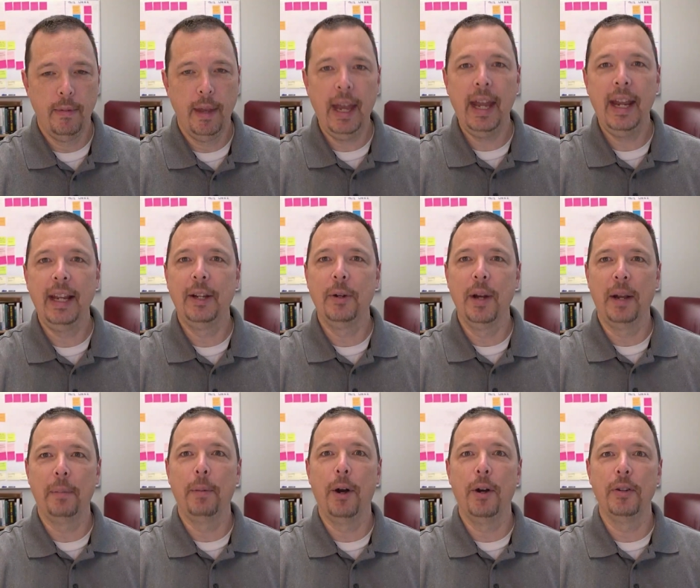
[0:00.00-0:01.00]
Hey,
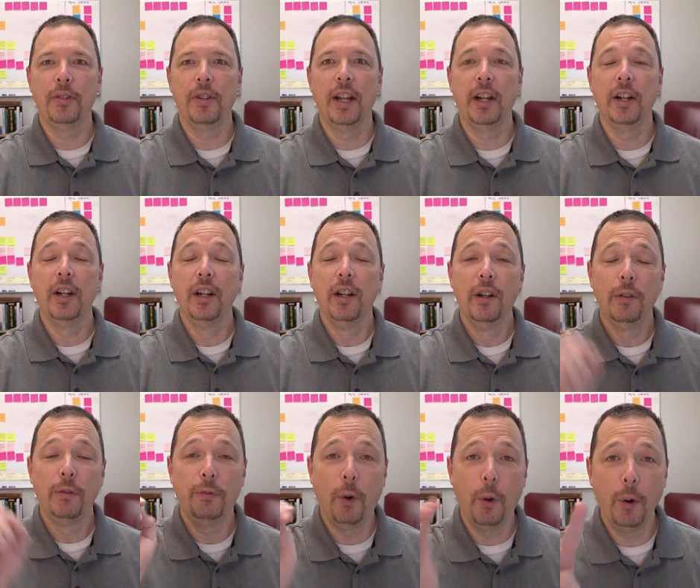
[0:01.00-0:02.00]
quick pause there.
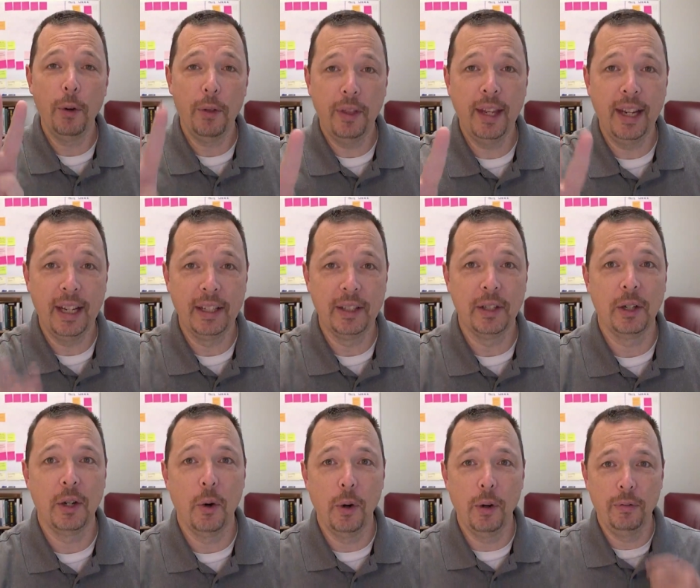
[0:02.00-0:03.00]
Four things, the
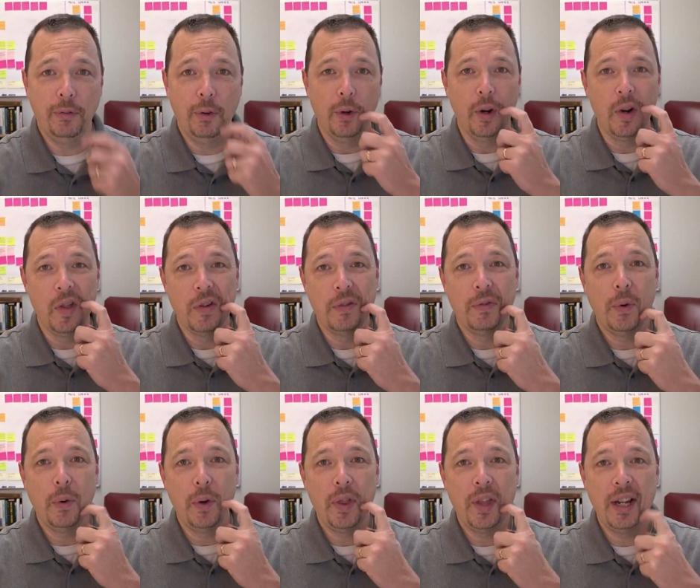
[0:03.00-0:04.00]
core four, the
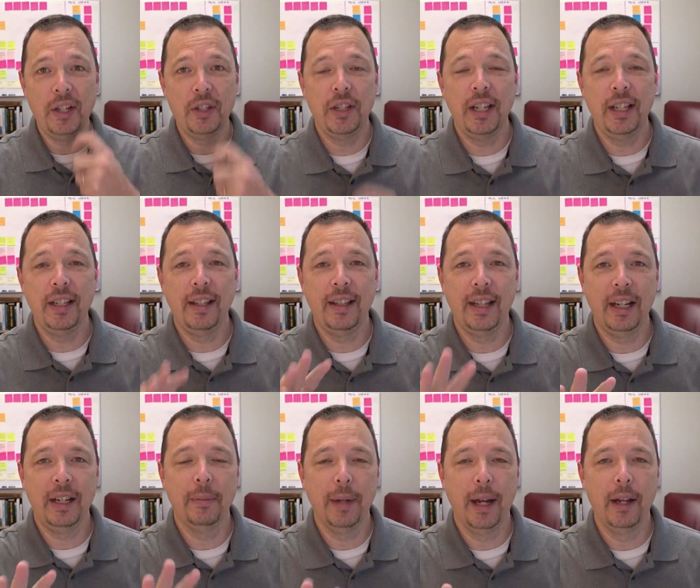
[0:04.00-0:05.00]
four things you need to
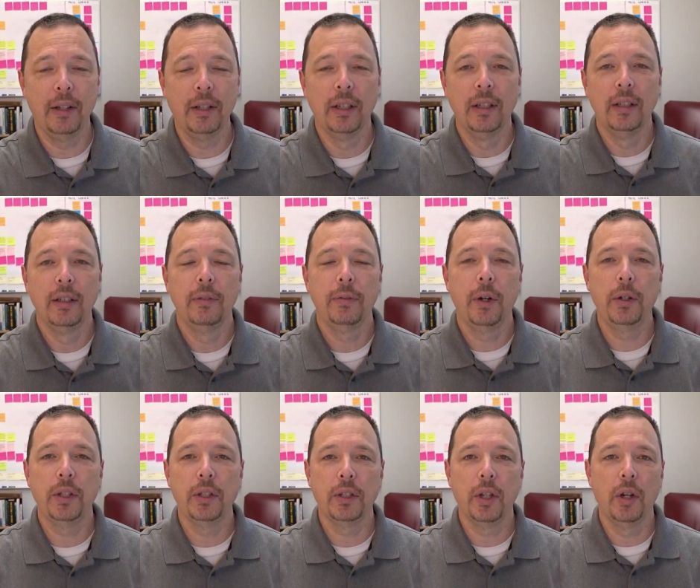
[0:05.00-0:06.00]
think about,
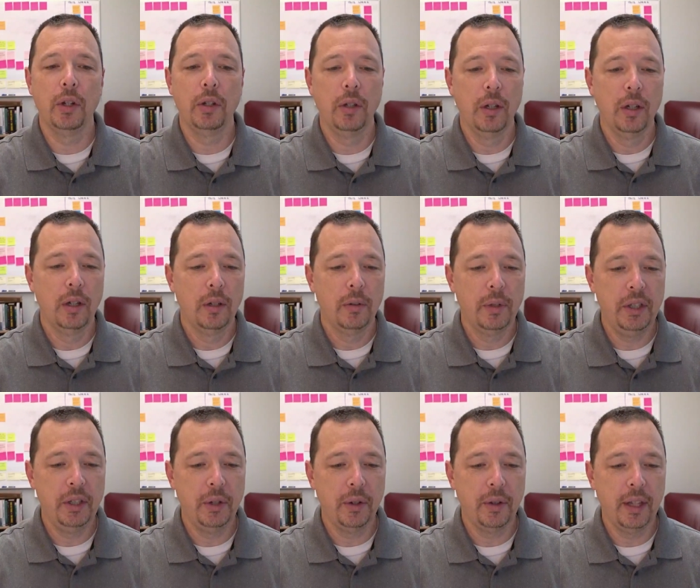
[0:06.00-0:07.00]
focus on when
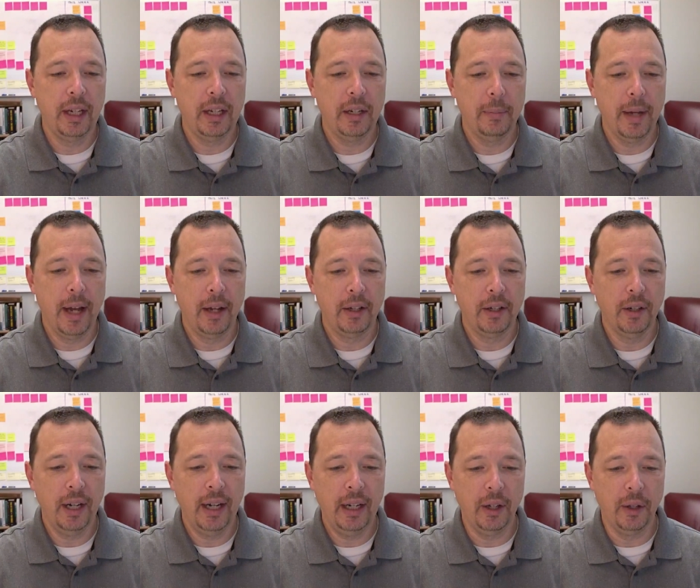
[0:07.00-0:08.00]
you are thinking about
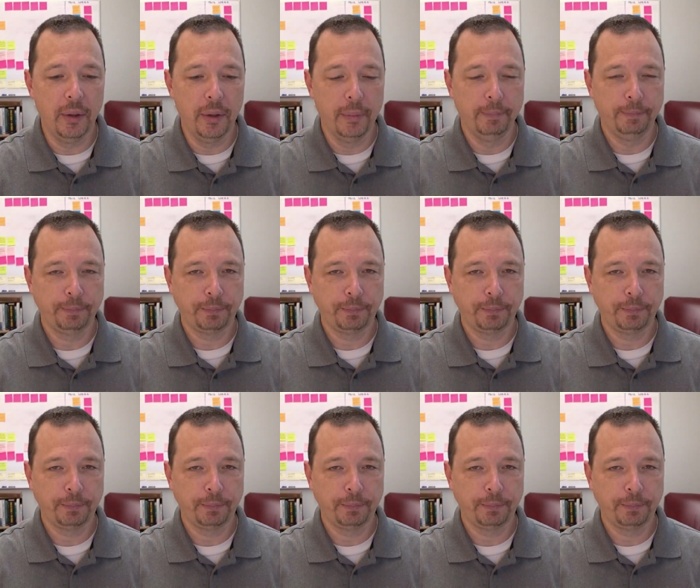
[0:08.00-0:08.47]
your health.